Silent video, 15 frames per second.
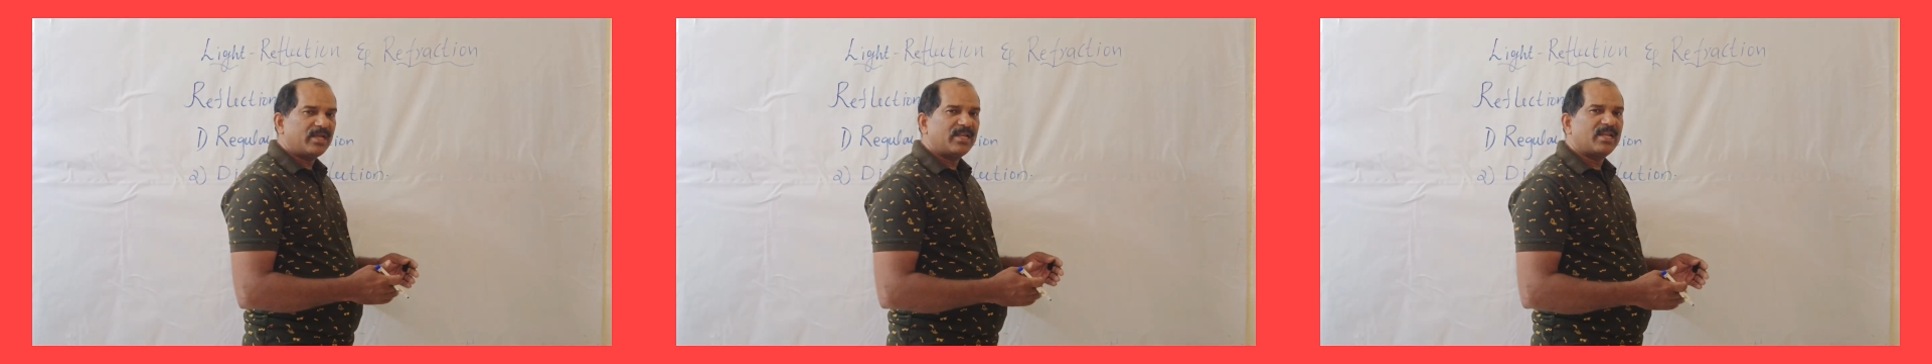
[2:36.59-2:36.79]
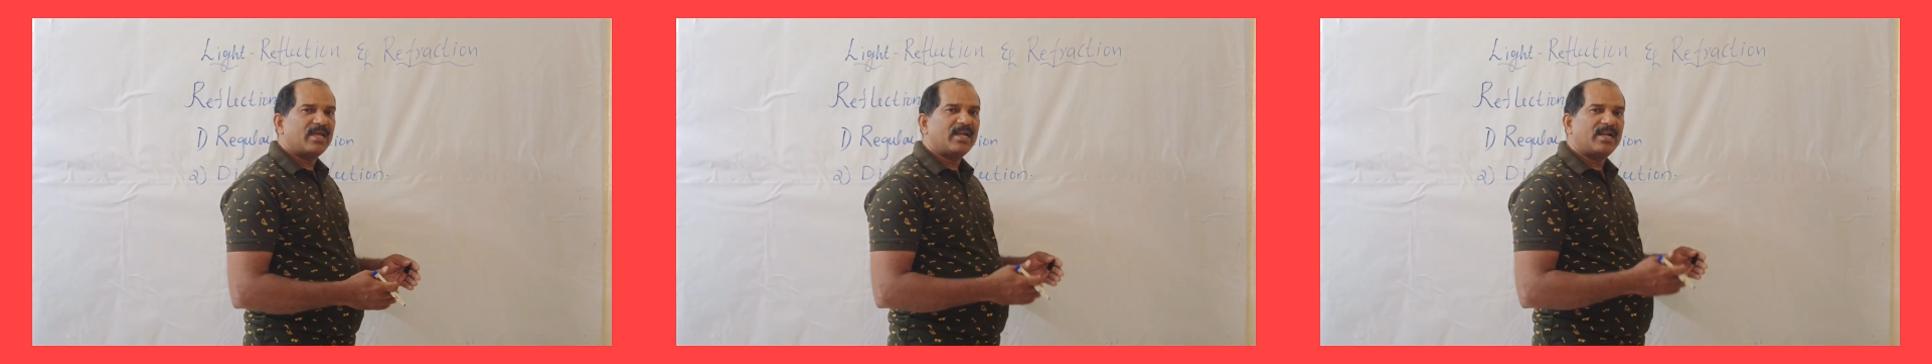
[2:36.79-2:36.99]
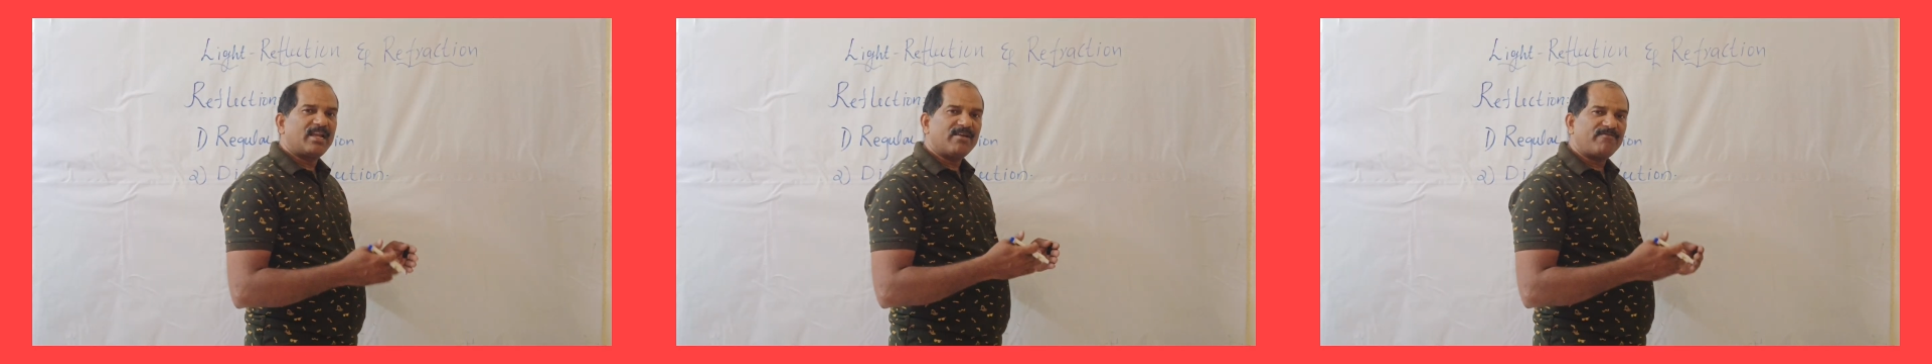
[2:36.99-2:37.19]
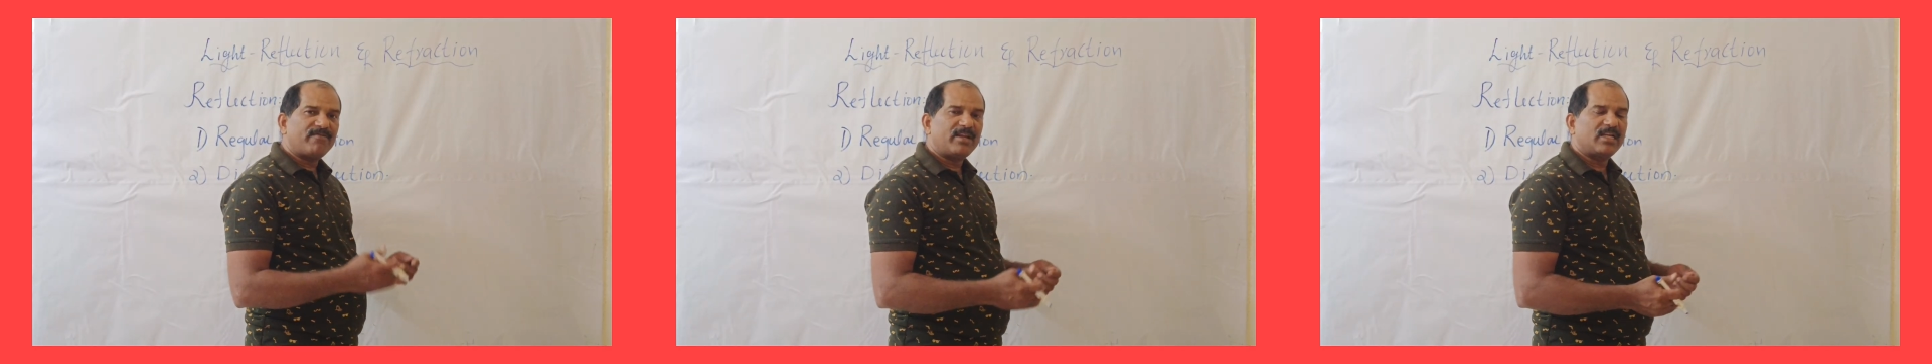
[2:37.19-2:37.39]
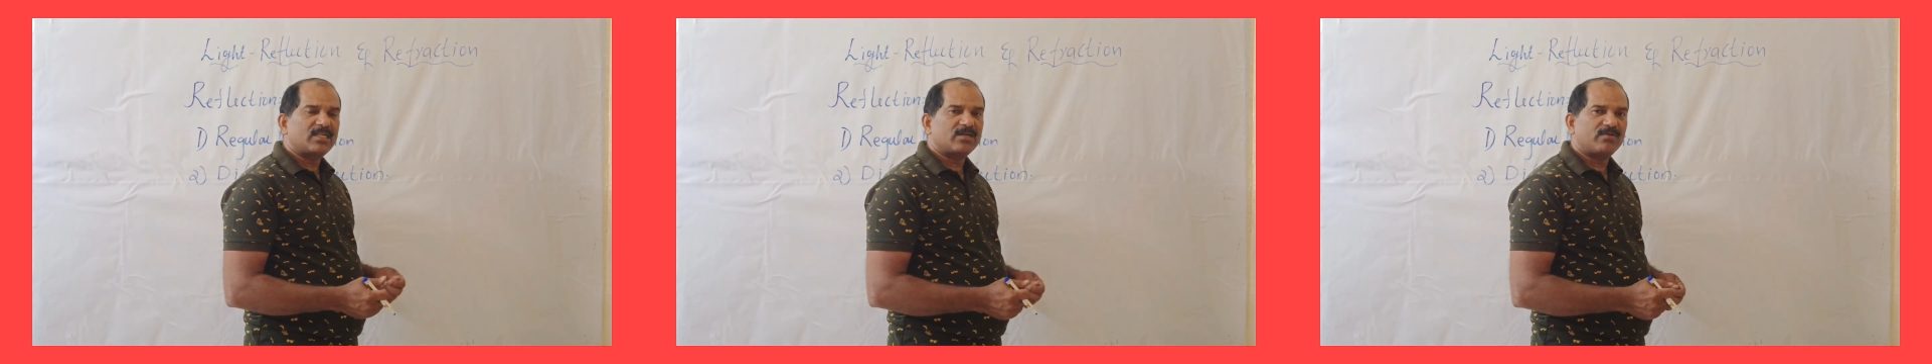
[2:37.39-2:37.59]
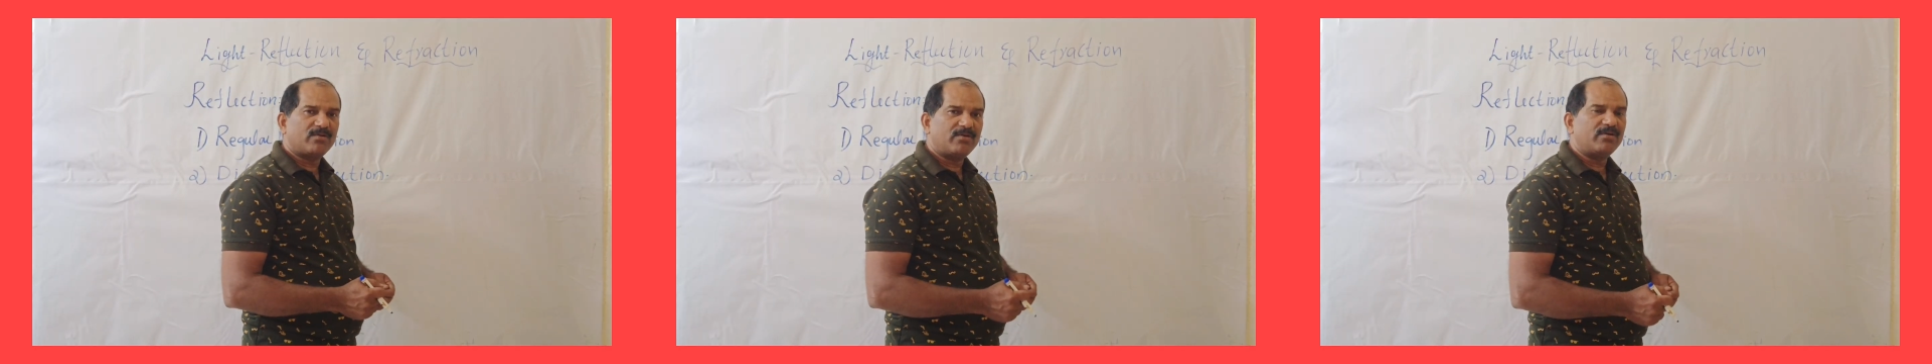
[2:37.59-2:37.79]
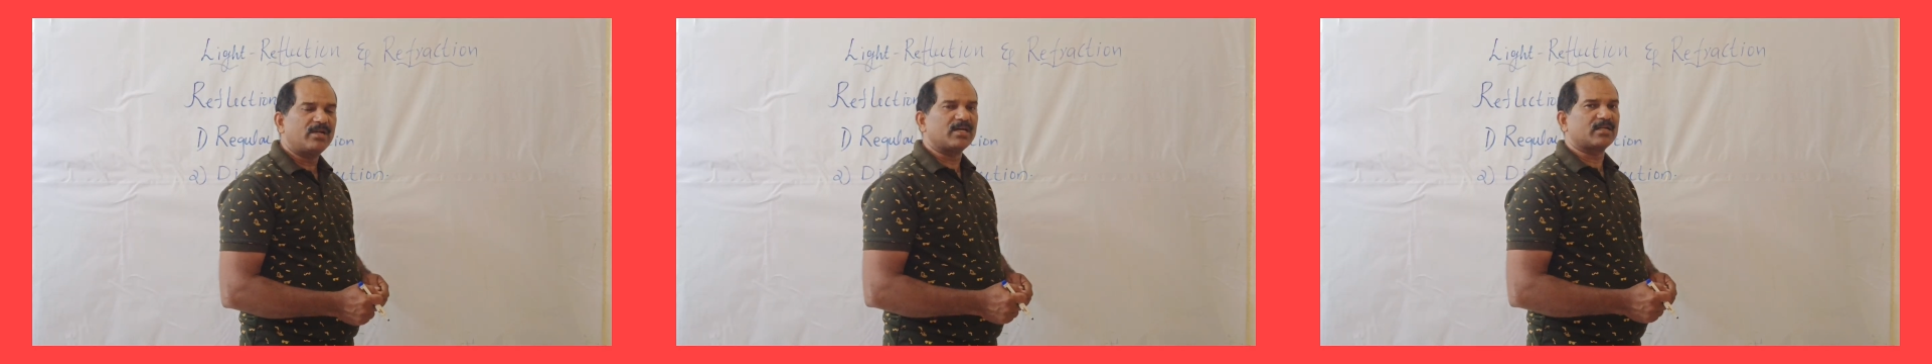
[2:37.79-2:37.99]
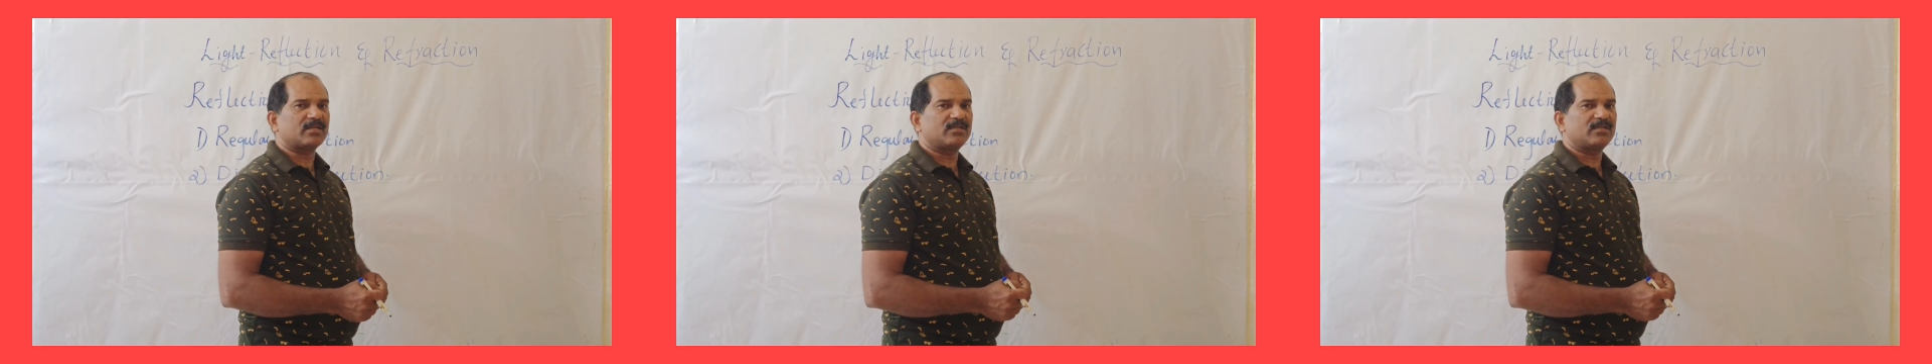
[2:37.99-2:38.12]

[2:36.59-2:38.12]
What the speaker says: in a definite order.